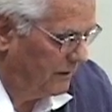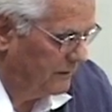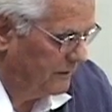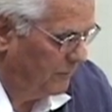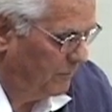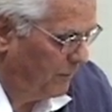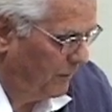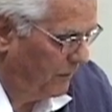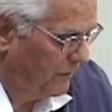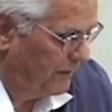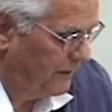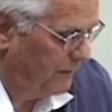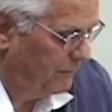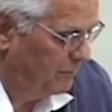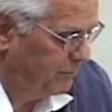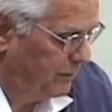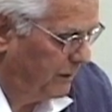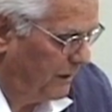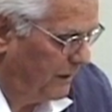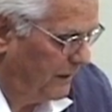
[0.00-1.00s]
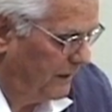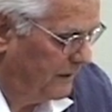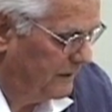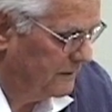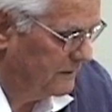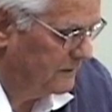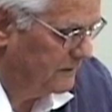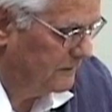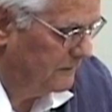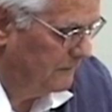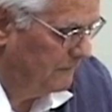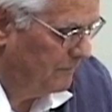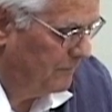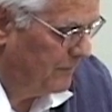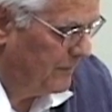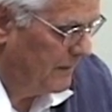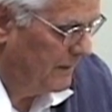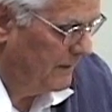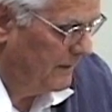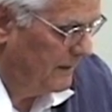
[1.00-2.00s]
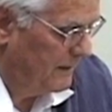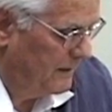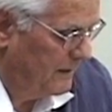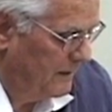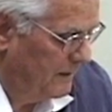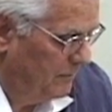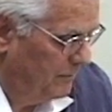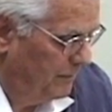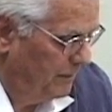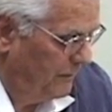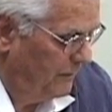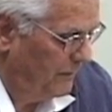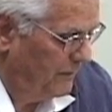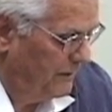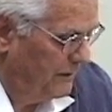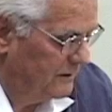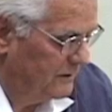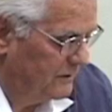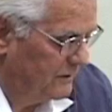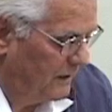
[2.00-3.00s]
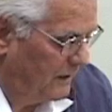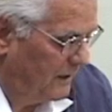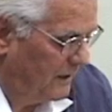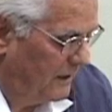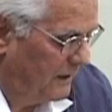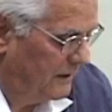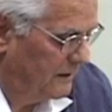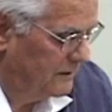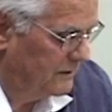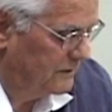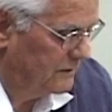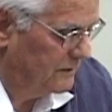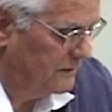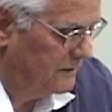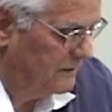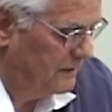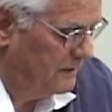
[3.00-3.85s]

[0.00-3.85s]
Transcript: on the burning plains blurred his eyes,